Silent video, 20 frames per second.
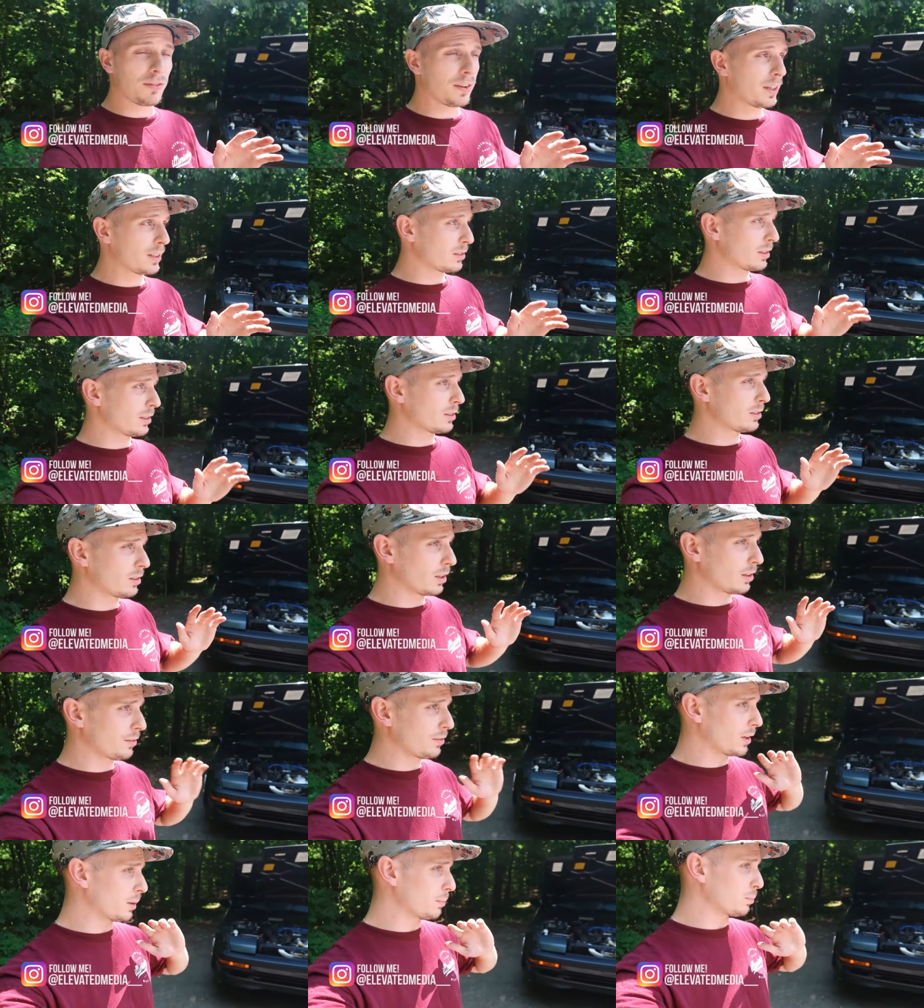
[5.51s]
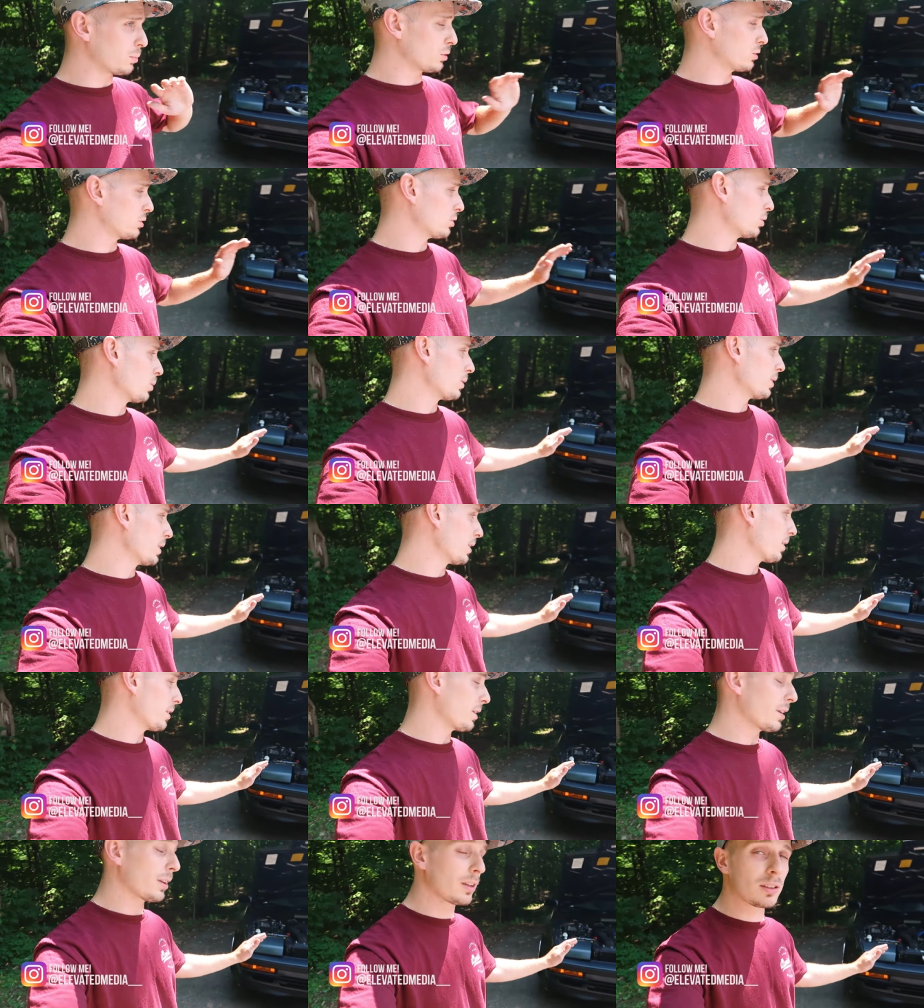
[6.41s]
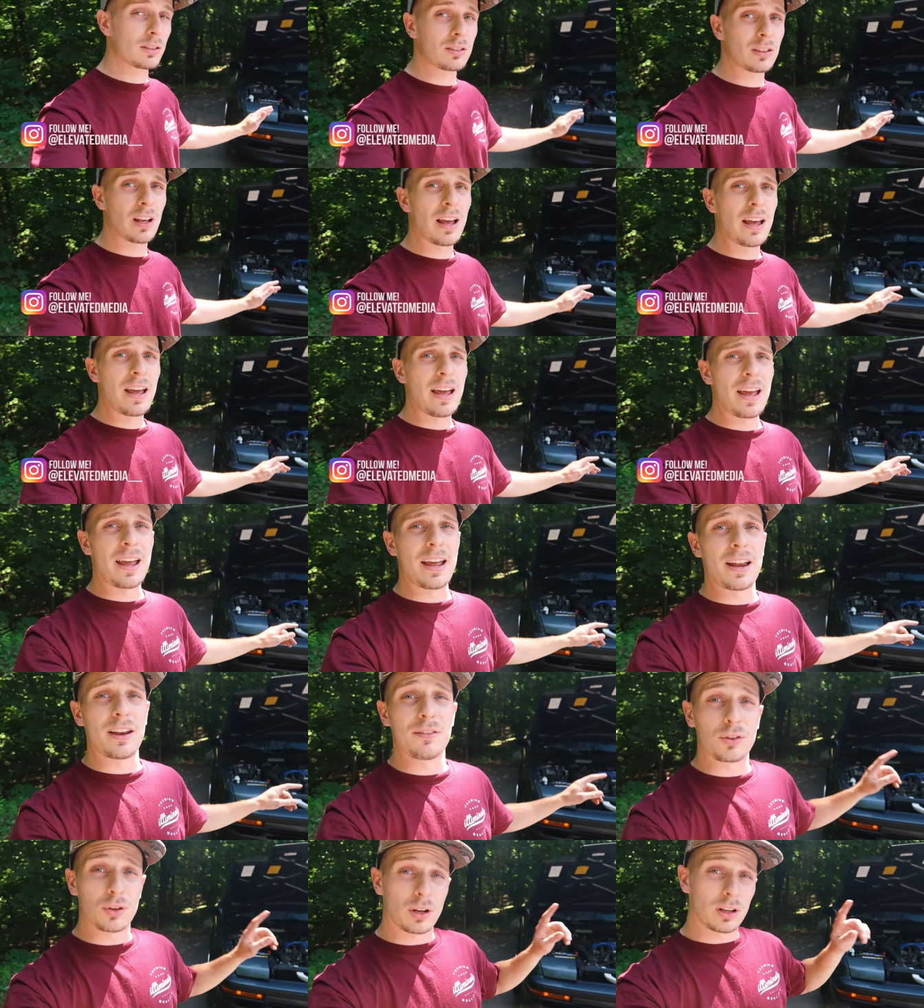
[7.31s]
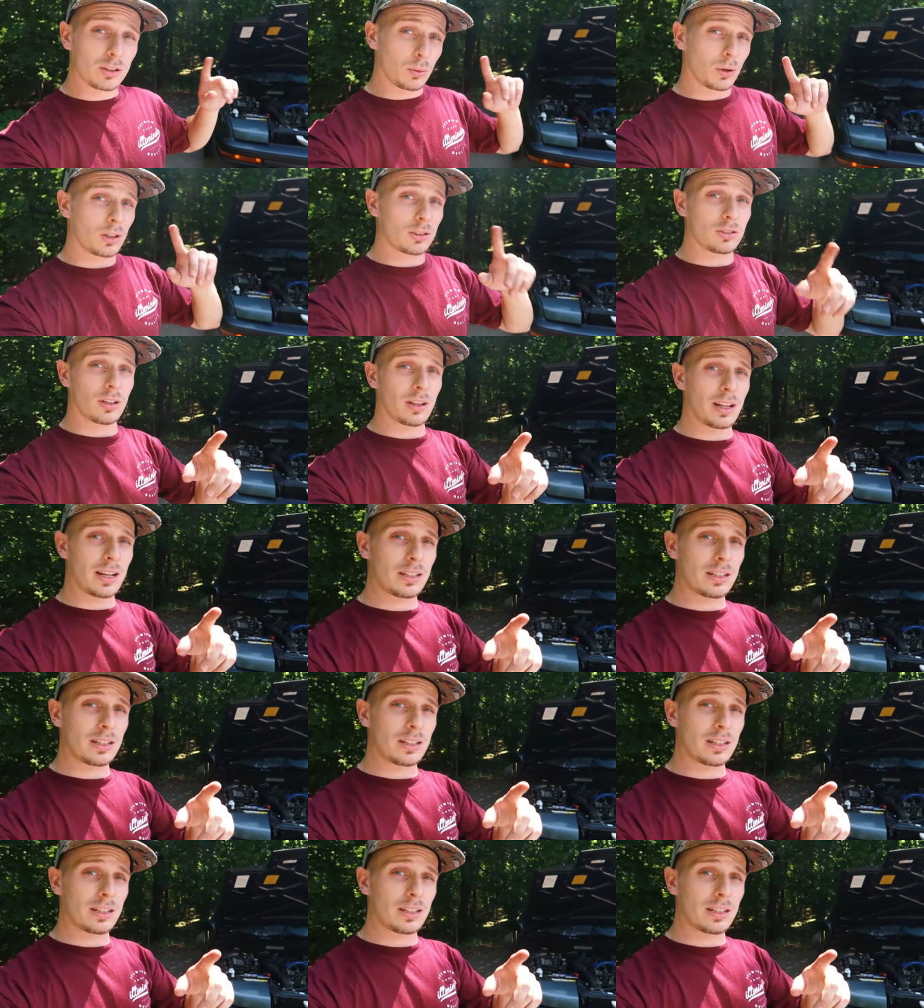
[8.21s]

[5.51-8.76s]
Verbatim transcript: fixing stuff up, restoring things. And if you guys watched the